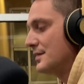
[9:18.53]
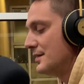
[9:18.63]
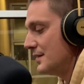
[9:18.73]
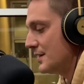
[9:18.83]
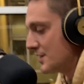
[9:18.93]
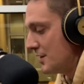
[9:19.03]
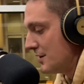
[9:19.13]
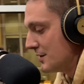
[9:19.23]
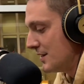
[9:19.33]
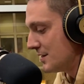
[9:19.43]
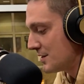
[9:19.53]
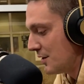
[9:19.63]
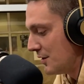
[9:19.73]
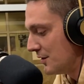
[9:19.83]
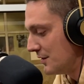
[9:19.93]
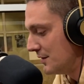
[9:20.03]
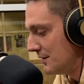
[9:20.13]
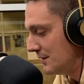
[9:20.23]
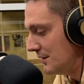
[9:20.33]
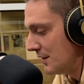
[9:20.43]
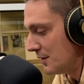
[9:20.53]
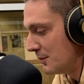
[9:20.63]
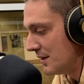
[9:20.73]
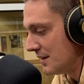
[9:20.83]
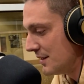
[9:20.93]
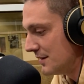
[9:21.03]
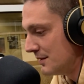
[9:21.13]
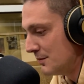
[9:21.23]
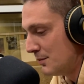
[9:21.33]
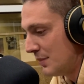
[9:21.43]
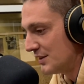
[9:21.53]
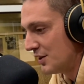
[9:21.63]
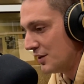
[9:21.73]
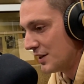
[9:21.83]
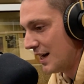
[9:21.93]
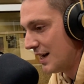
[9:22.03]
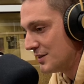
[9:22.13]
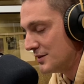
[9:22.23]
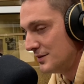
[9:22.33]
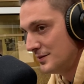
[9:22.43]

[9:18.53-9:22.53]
This song is called Done With It by Tall Kyle.